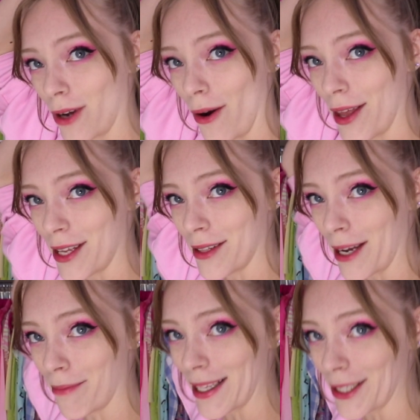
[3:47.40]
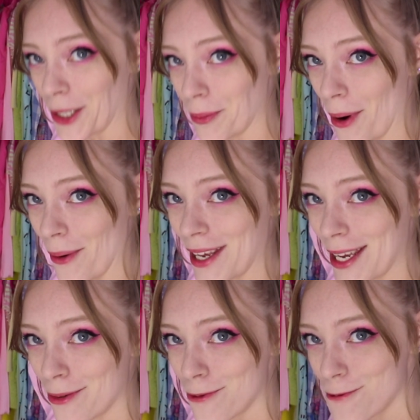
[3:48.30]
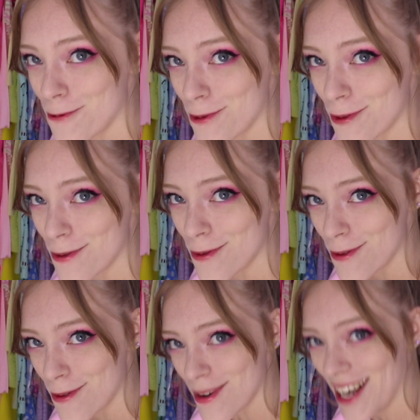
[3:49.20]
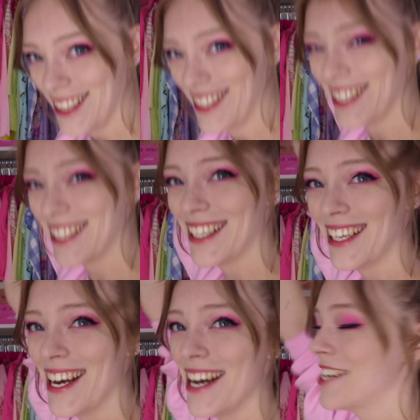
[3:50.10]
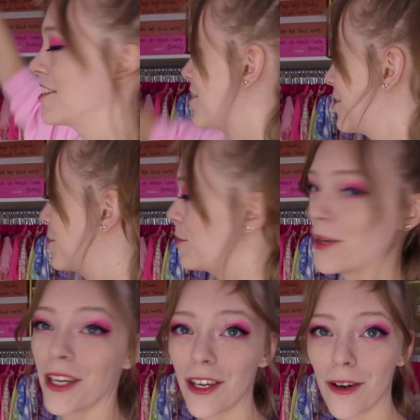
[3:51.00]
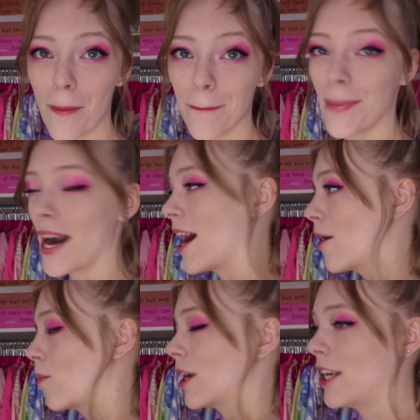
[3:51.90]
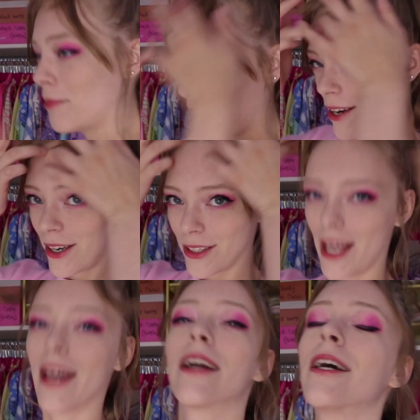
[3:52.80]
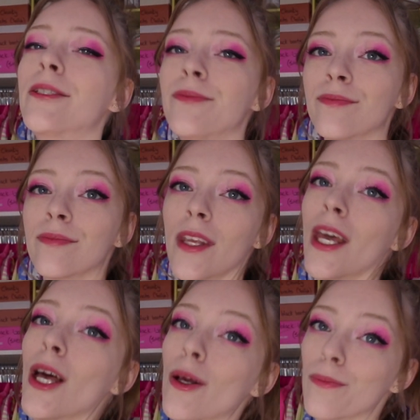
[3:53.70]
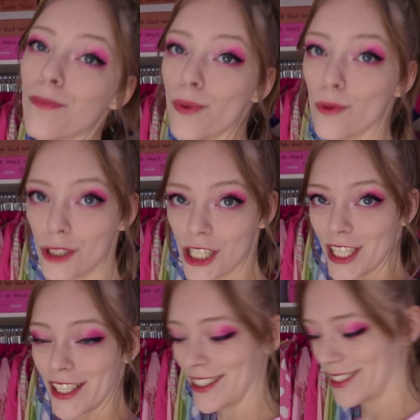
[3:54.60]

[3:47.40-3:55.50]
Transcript: go, and then, like, my little pony, ooh. She's super cute, but we're gonna make her, like, bougie.